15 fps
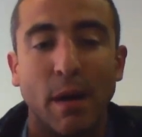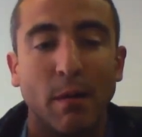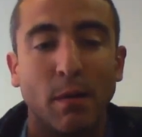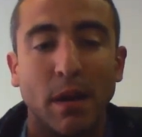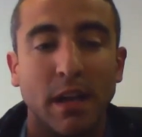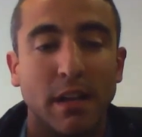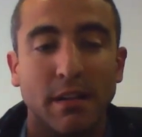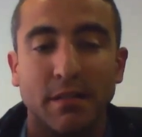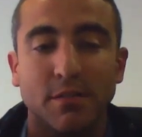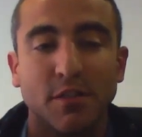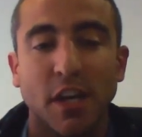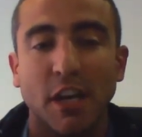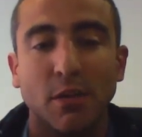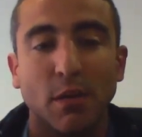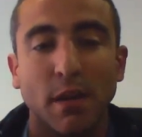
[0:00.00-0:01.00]
I will
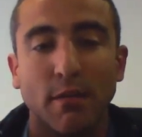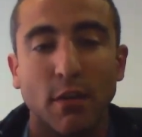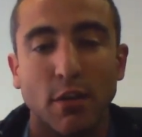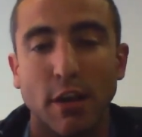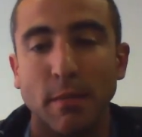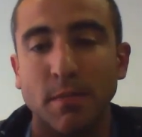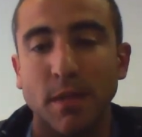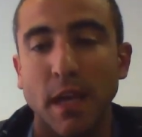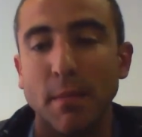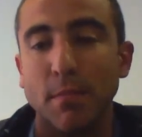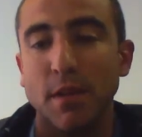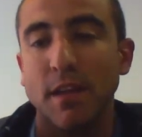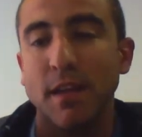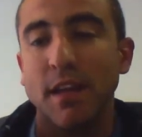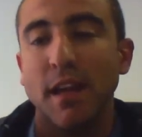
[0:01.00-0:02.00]
try to give you some
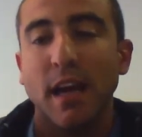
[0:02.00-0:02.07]
tips,